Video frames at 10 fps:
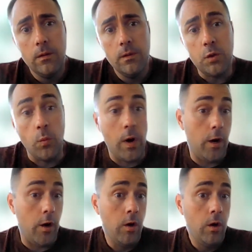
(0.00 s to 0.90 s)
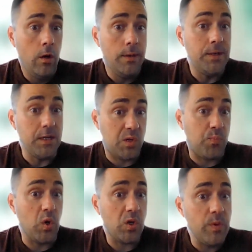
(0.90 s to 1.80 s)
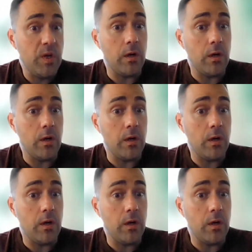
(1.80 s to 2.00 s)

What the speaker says: to where disbursement